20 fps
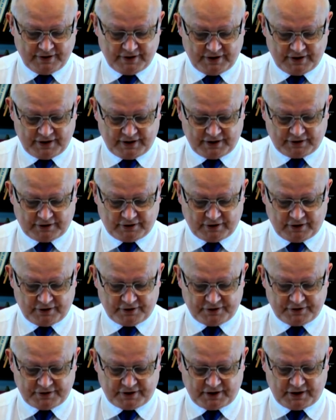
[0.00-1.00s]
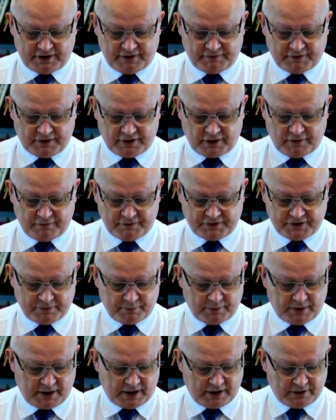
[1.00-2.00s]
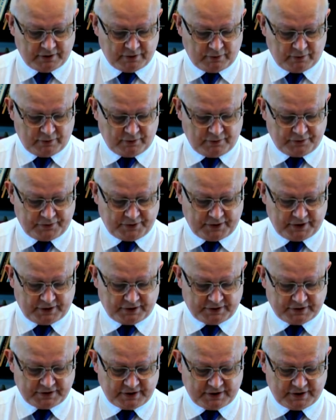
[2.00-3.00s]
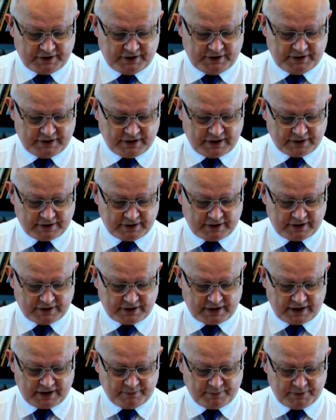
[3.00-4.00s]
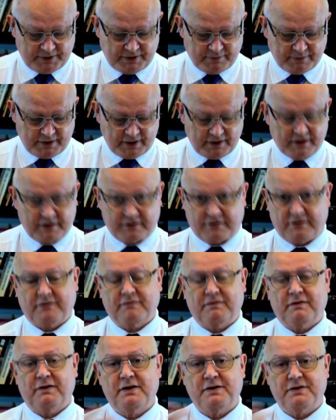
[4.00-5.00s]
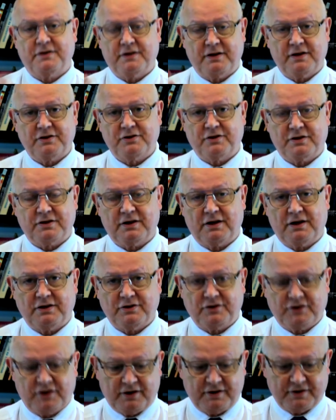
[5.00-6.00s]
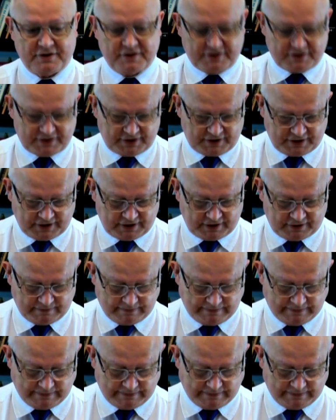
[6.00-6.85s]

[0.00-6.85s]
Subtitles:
And God delivered over to man all things that that had been made. All right, so that's just like Genesis again.